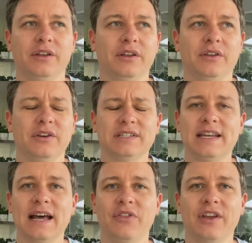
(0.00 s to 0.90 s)
There's
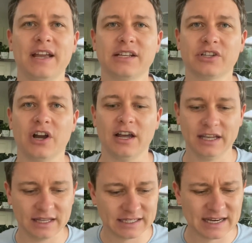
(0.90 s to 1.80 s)
nothing
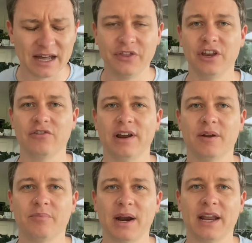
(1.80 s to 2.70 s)
exciting. There's nothing
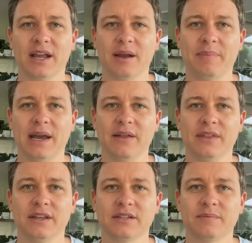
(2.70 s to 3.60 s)
groundbreaking about
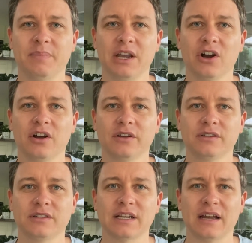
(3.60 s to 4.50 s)
this,
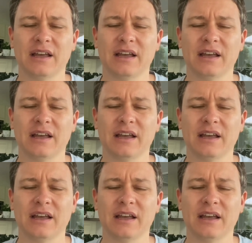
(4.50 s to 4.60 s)
because